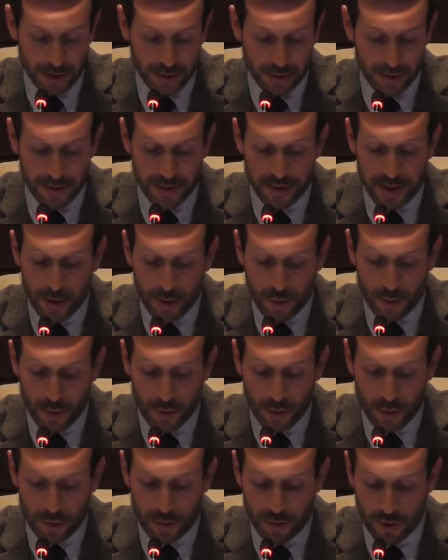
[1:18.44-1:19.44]
The stay
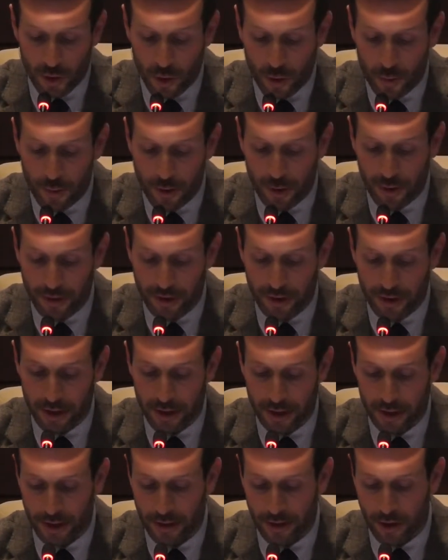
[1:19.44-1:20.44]
abroad
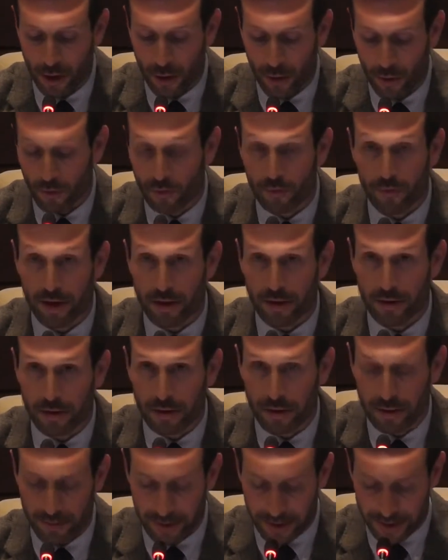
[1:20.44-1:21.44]
open in all
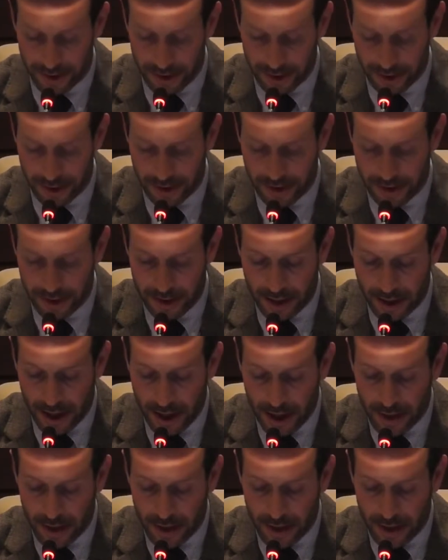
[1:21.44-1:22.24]
regularities